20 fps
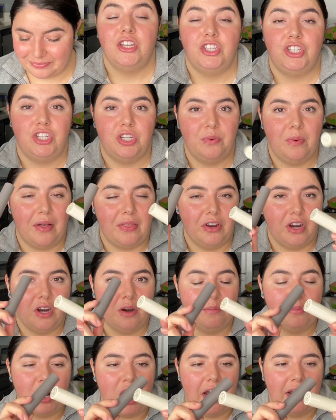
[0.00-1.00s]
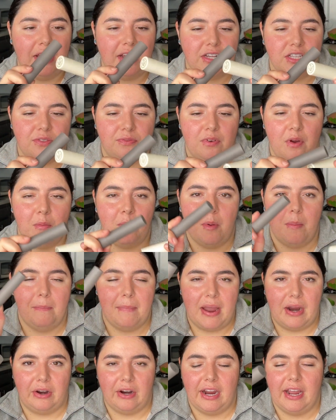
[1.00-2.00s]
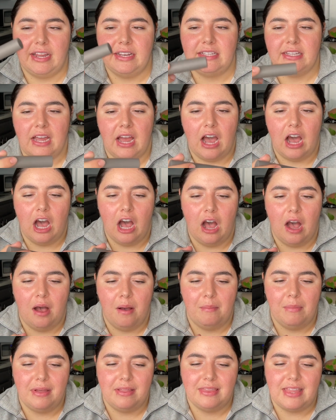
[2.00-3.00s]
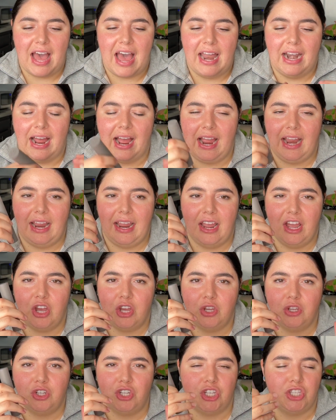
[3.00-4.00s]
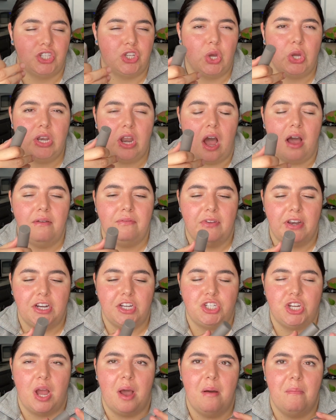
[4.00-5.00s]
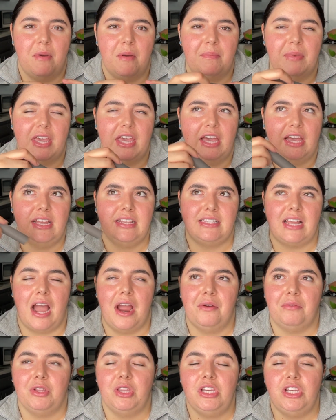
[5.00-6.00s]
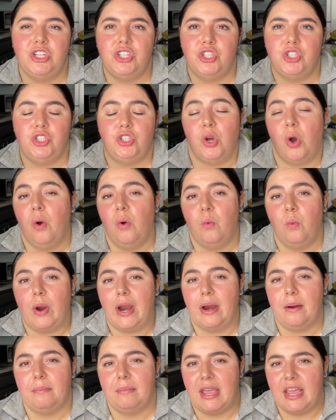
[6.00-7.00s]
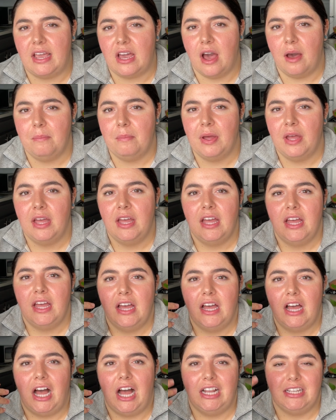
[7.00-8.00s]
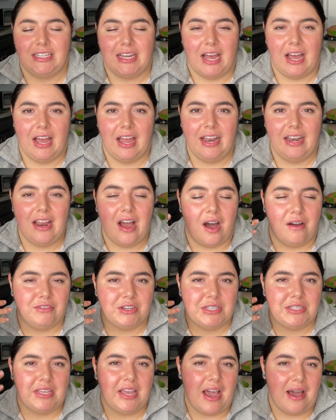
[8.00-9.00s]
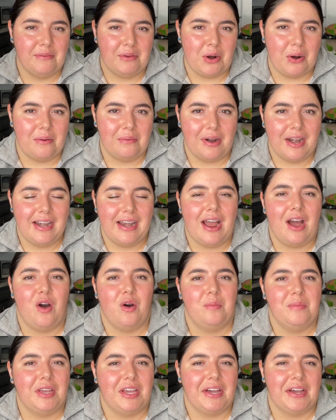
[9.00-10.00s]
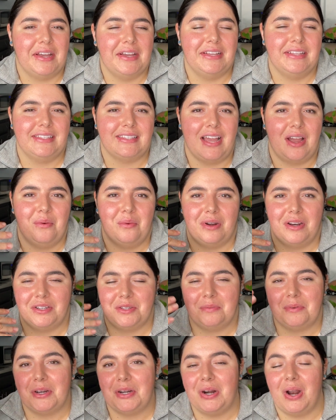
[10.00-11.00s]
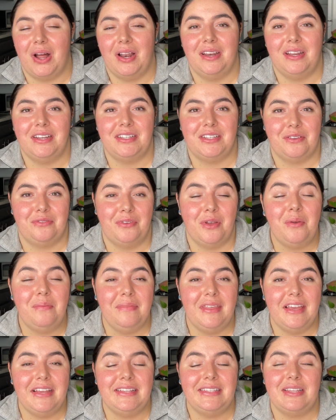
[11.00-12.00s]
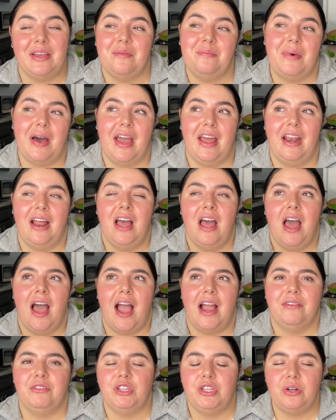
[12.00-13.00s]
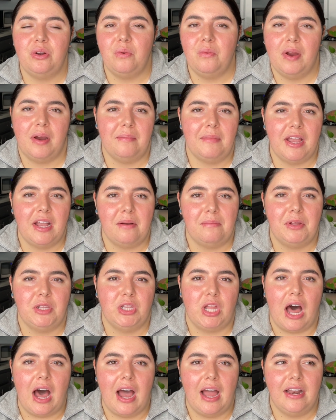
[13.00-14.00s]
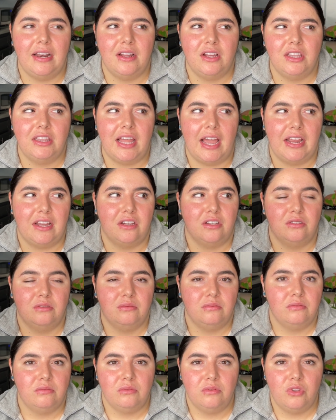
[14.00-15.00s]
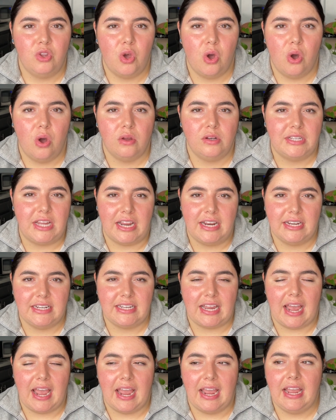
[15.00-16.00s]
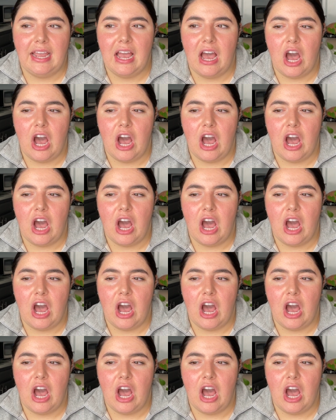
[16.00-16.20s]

2 other products from Merit that I just could not finish up because I really just don't wear makeup a ton. Obviously I have it on right now because I wanted to put it on to film this, but I really don't wear makeup a lot, like day to day.